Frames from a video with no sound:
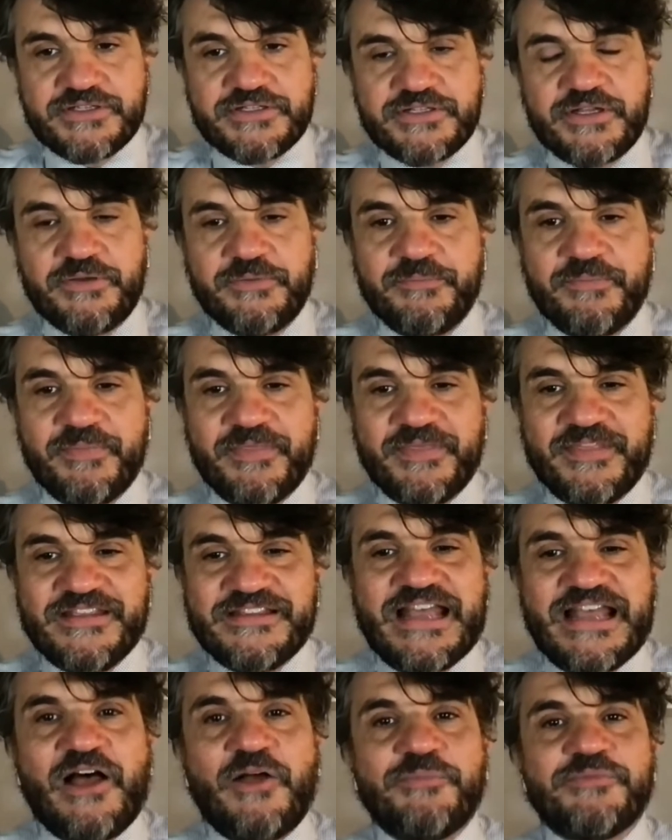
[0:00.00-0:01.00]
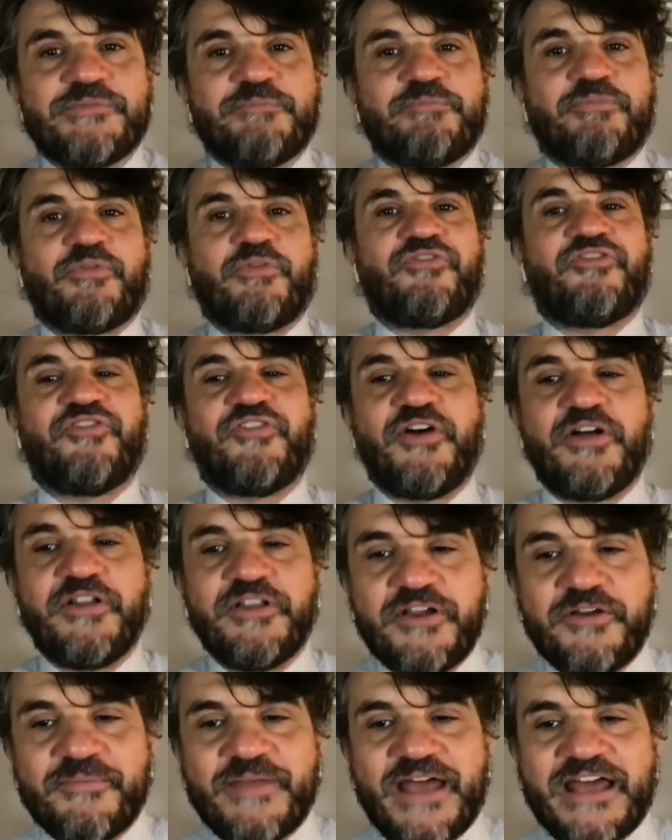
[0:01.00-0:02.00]
So this helps
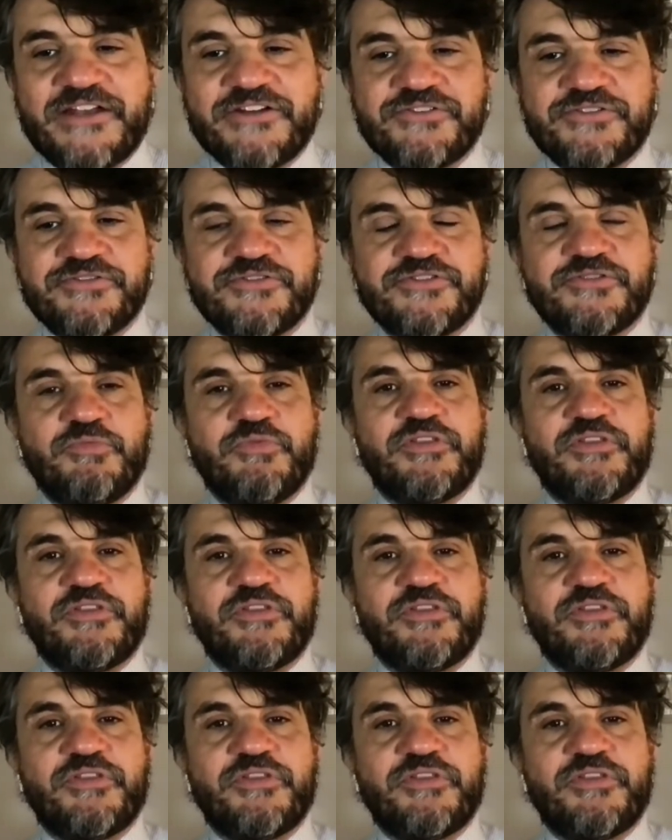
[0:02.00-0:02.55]
portfolio managers